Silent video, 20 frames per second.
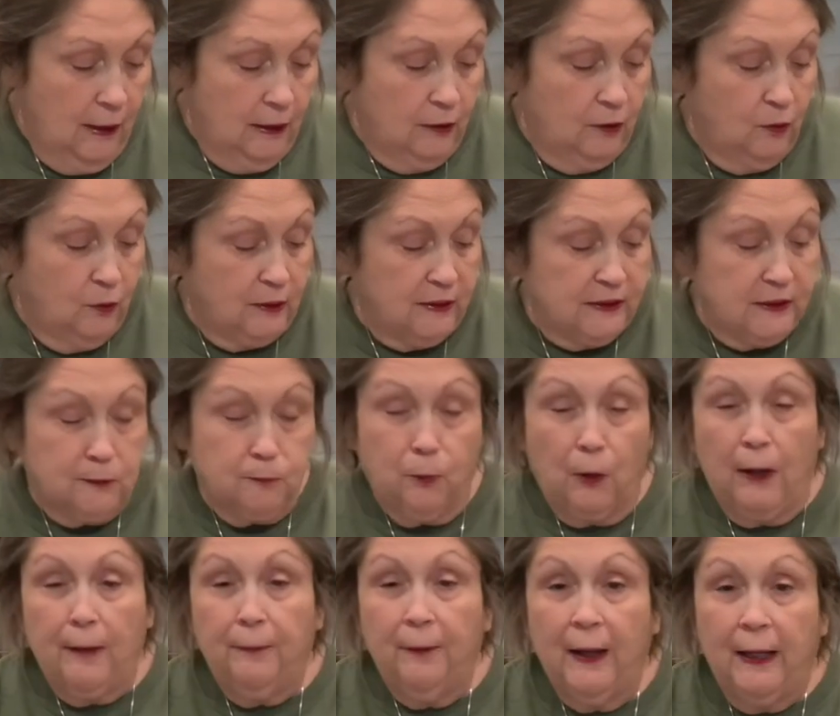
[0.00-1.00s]
You can
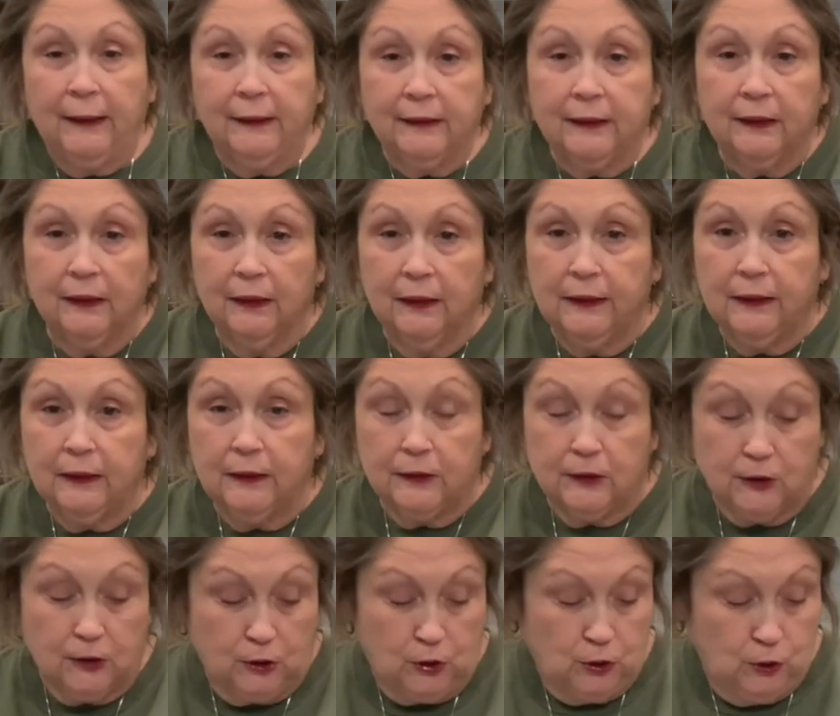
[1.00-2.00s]
spray paint the
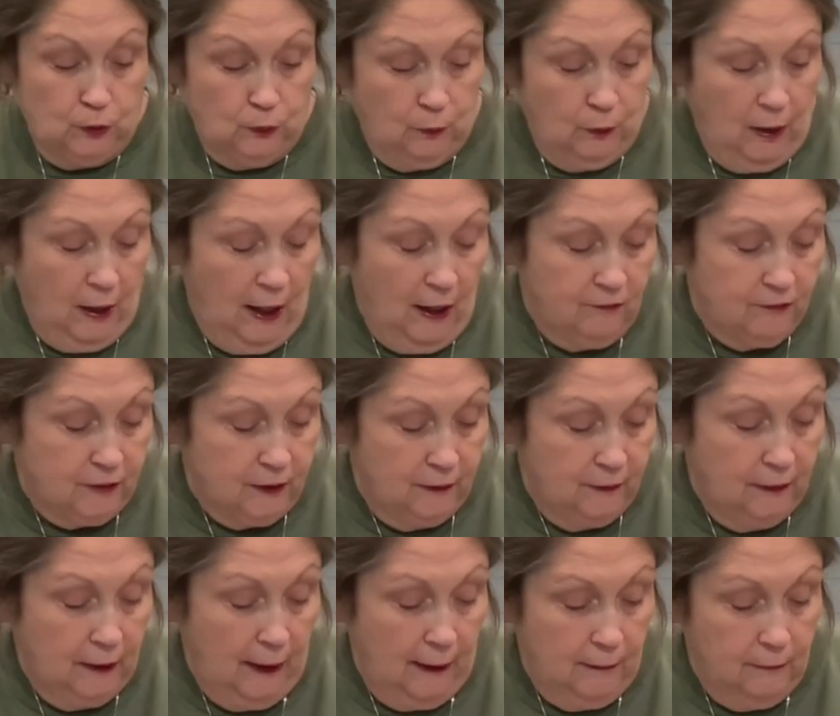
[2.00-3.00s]
lids too. I've done
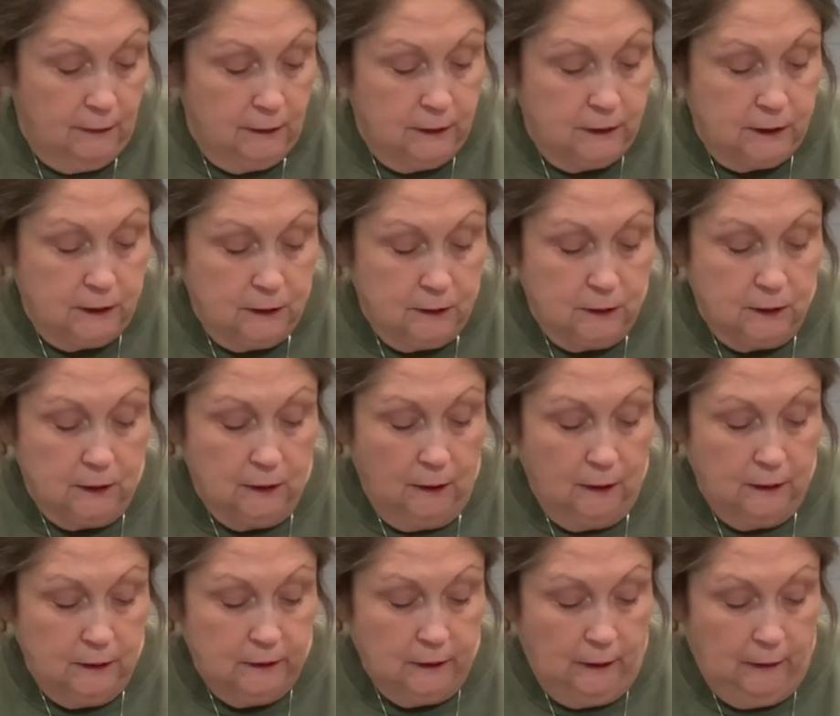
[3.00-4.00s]

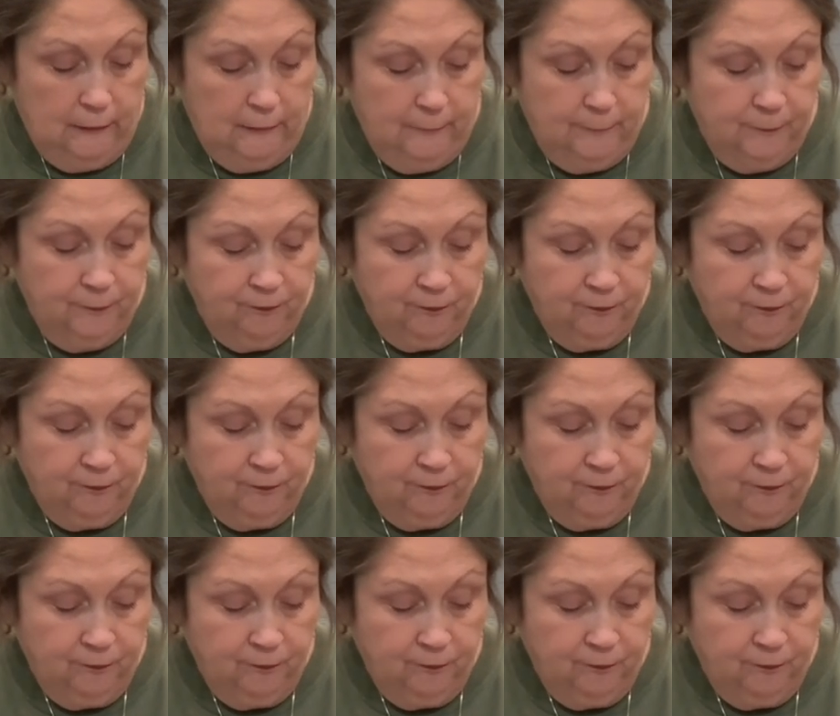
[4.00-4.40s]
that.